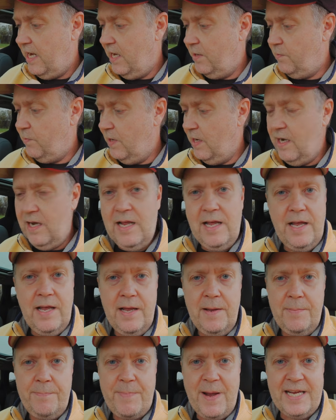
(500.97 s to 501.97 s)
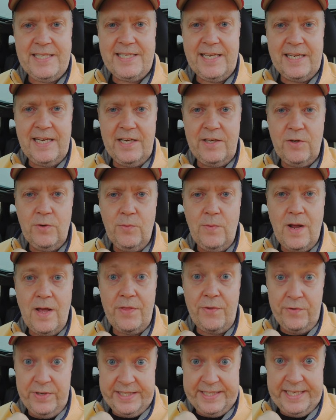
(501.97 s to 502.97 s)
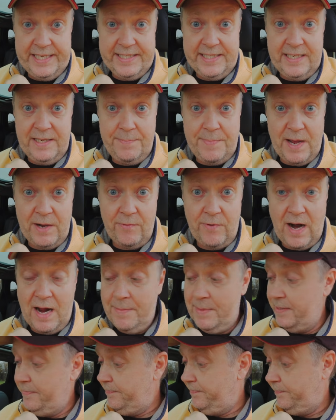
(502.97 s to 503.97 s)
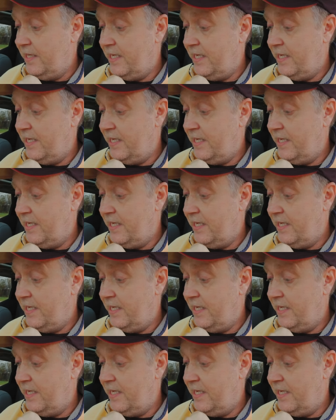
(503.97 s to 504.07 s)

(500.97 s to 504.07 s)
It will uh, basically do a 360 panorama.